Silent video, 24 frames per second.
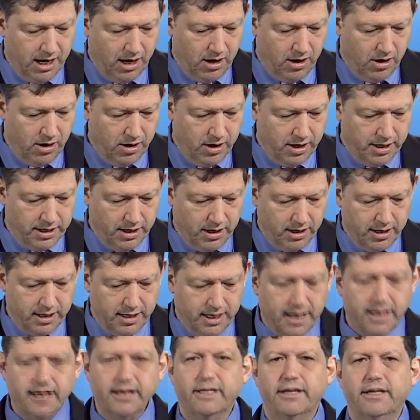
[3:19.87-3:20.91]
on
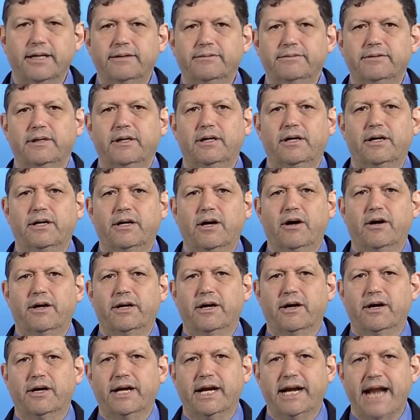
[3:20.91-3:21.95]

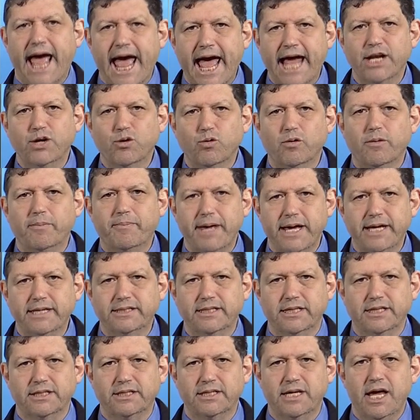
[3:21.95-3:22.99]
an annual
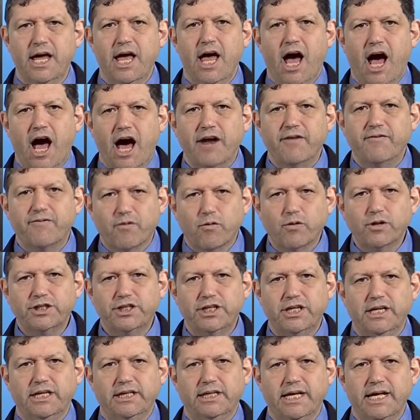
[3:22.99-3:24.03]
basis.
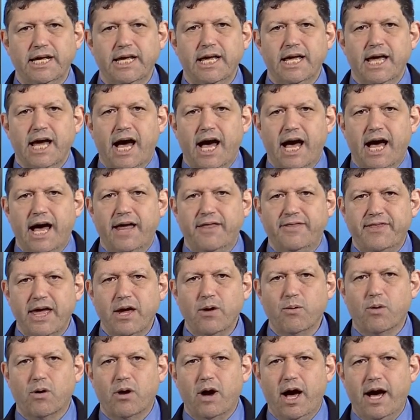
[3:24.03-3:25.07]
Unfortunately, he
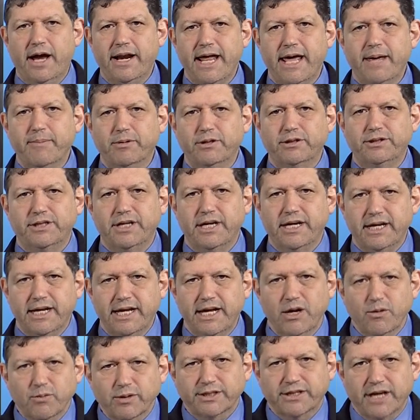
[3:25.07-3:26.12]

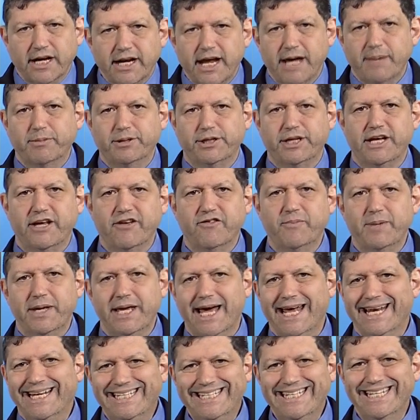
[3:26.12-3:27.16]
was unable to give me
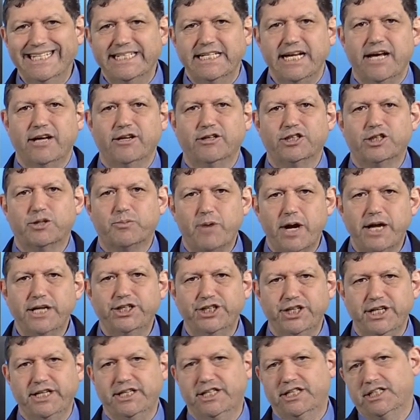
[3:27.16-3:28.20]
a detailed
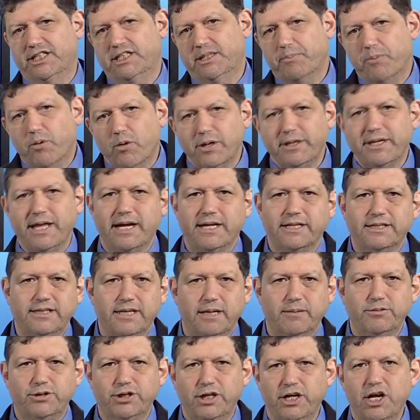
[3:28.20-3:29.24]
spreadsheet to support that
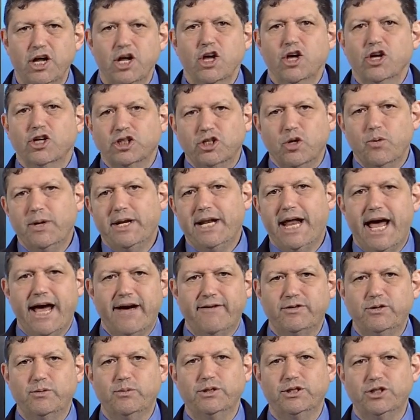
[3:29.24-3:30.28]
assumption, so we'd
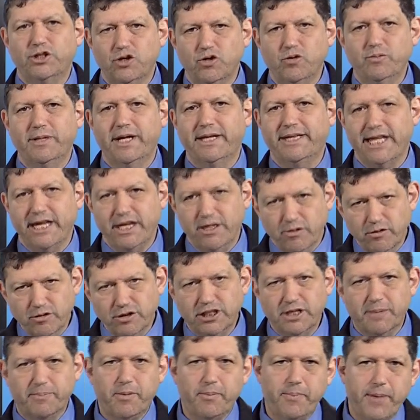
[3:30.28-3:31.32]
have to assume that they
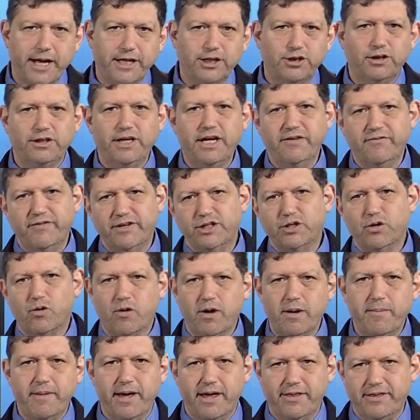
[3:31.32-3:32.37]
use the perpetual
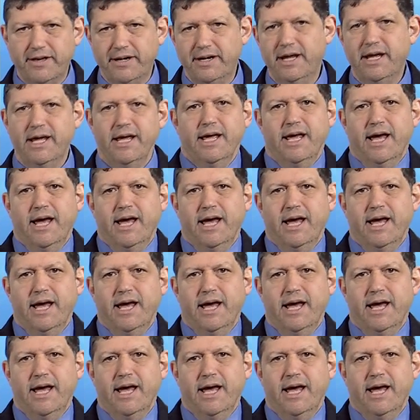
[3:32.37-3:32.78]
inventory method,